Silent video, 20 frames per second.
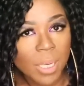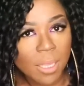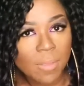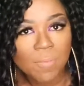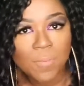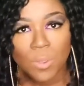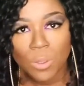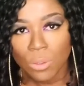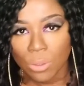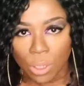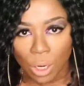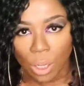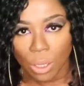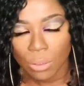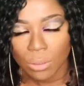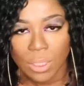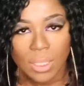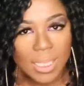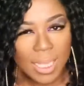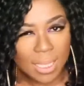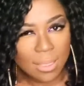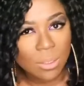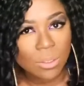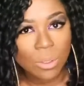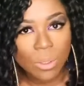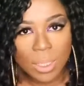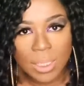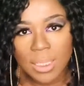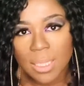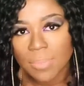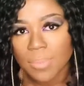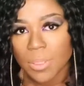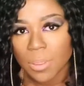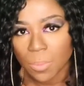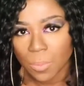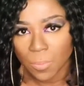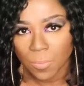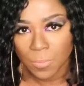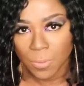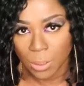if you know that that's not
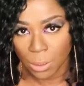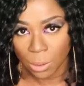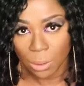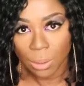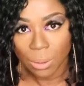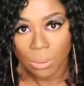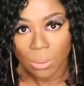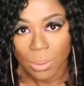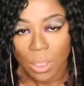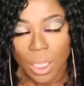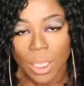acceptable to you,